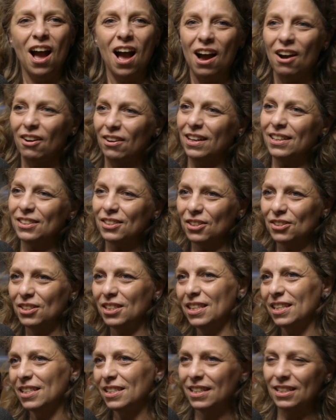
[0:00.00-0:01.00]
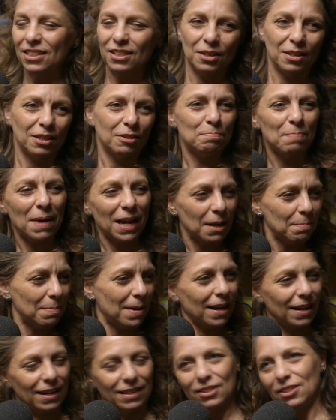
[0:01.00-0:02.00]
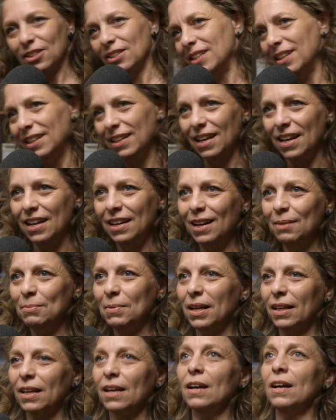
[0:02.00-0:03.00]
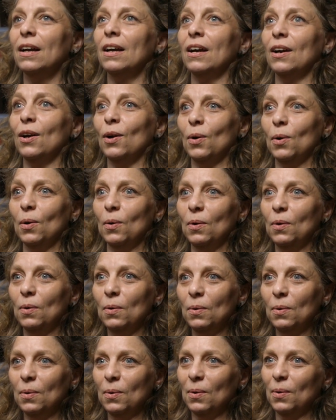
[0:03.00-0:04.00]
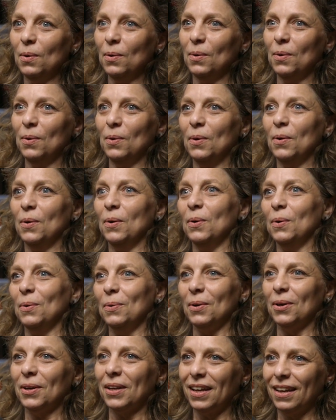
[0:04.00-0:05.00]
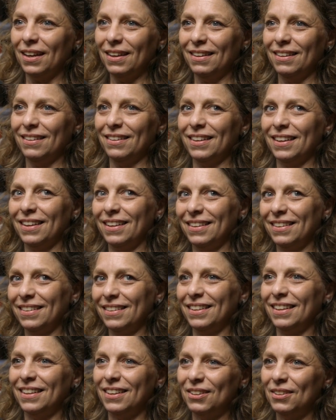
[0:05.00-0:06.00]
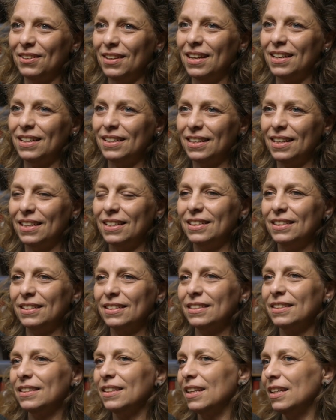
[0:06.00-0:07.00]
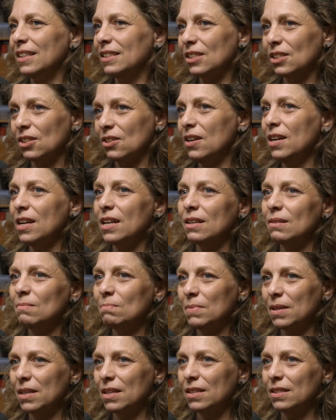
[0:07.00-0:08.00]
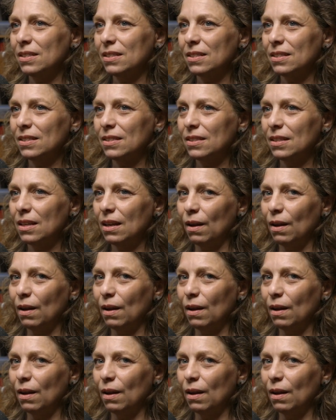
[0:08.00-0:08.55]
Oh, let's go to this. Let's pack a bag. Let's go do that. And I'm like, okay. You know, and it's great because